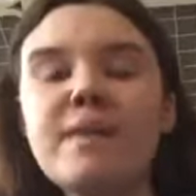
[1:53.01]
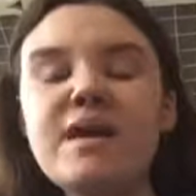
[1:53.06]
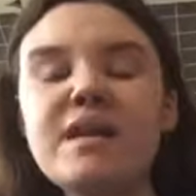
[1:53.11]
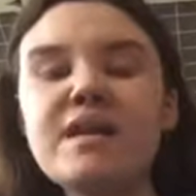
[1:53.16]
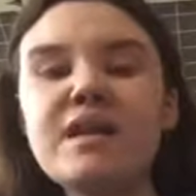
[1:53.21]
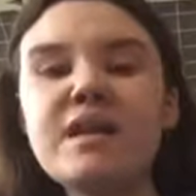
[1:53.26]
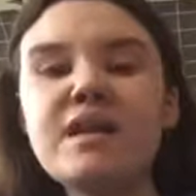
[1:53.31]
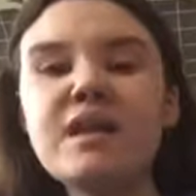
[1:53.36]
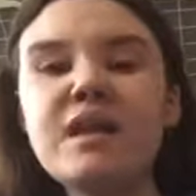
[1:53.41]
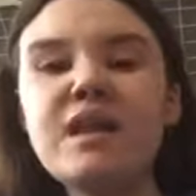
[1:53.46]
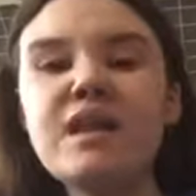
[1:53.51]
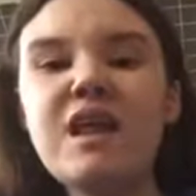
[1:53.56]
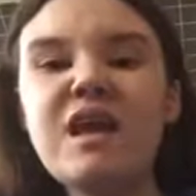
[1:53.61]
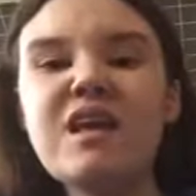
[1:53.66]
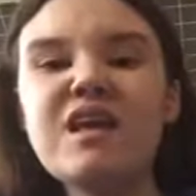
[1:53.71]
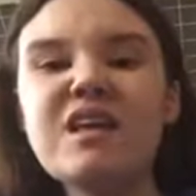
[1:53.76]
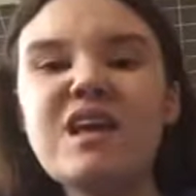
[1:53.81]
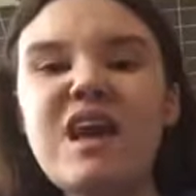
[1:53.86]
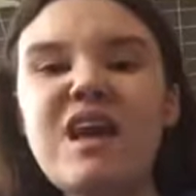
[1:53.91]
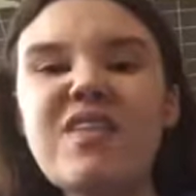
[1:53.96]
basically
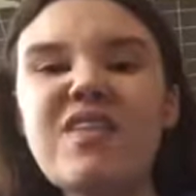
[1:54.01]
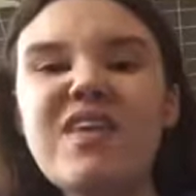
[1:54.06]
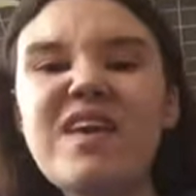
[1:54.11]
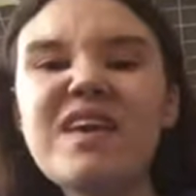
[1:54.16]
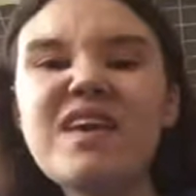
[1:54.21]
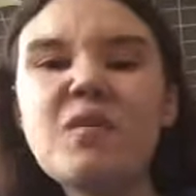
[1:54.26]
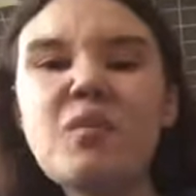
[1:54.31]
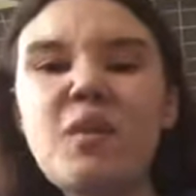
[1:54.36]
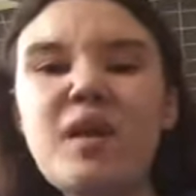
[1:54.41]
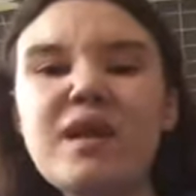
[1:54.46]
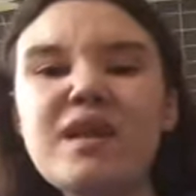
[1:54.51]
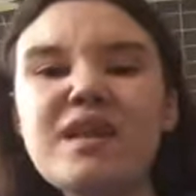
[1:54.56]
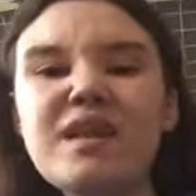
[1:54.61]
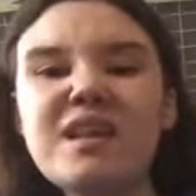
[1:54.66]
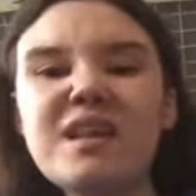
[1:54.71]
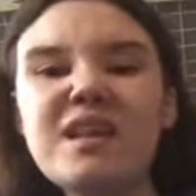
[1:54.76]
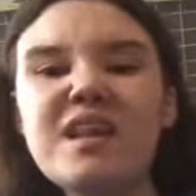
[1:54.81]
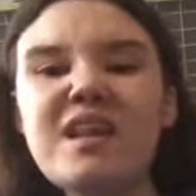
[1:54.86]
they, I think it was